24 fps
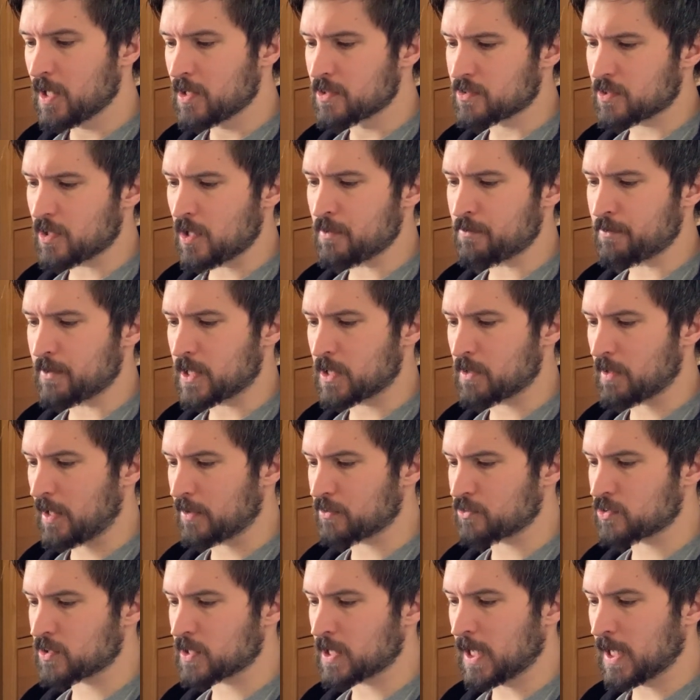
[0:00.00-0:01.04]
Sophie
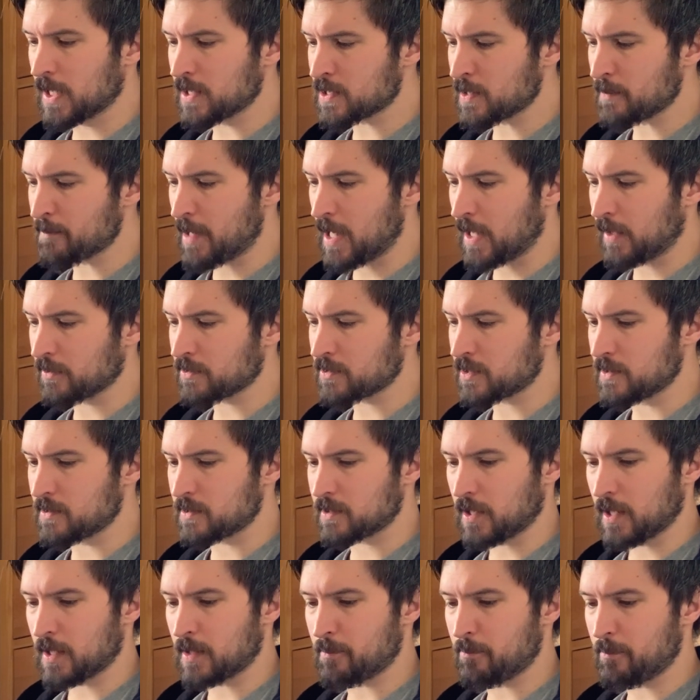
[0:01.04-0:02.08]
crouched still as a mouse
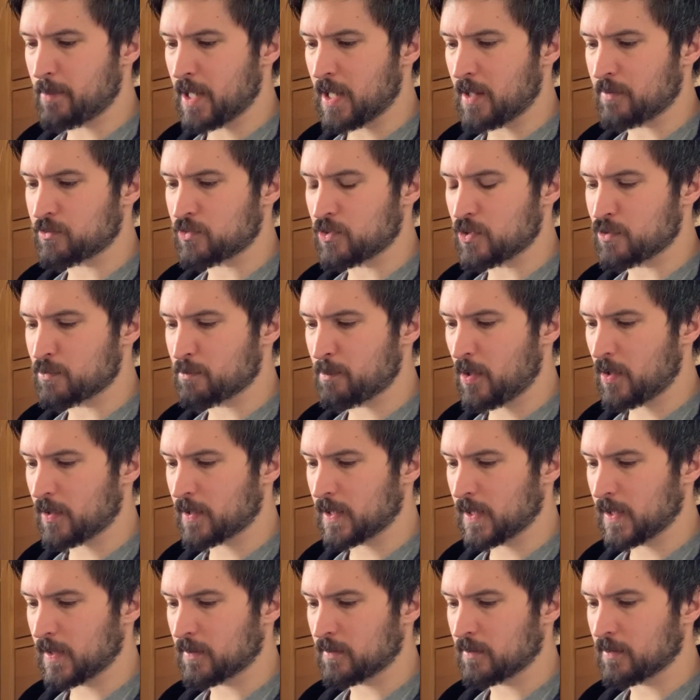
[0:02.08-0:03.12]
inside the BFG's
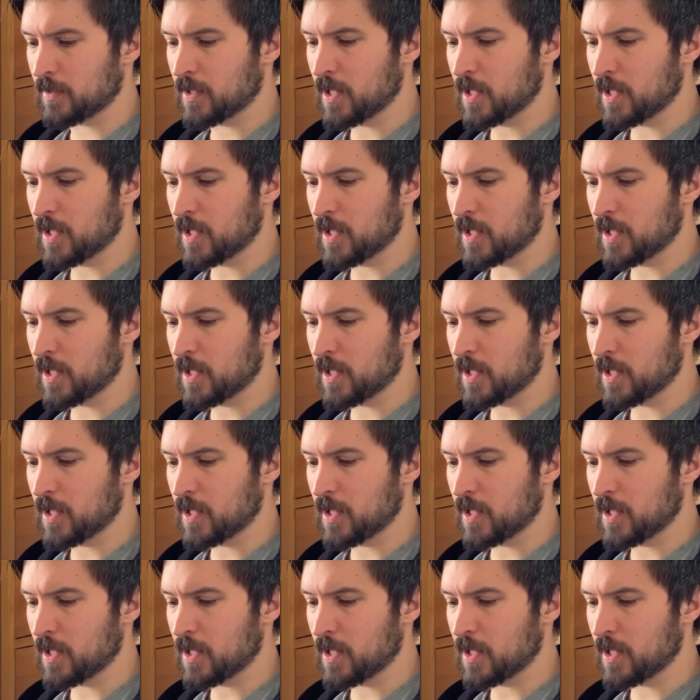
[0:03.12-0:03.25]
pocket.